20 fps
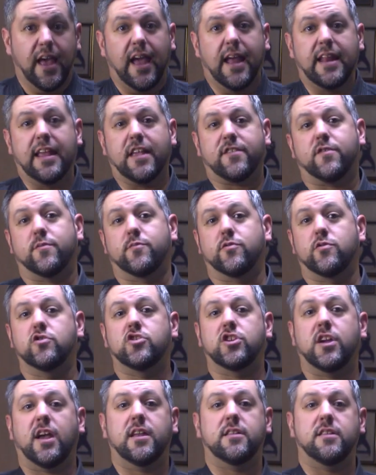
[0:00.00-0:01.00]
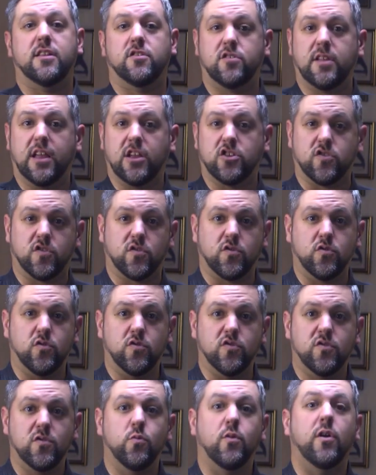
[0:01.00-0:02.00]
And as for Blue Jade International
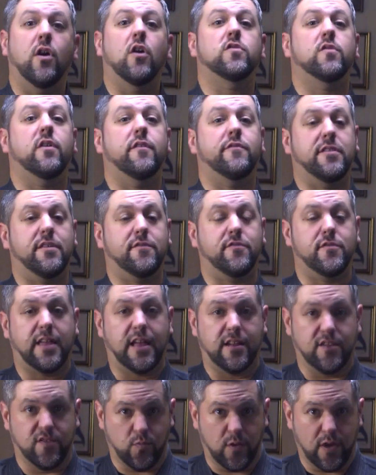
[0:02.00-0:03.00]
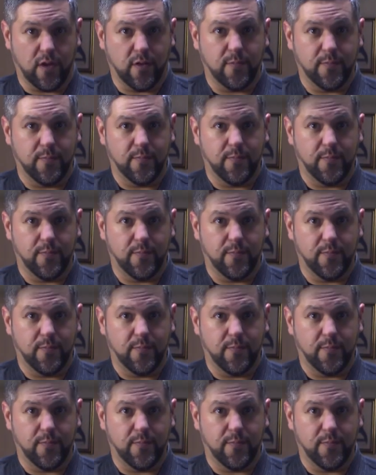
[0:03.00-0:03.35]
Schools, we also have a link for that as well.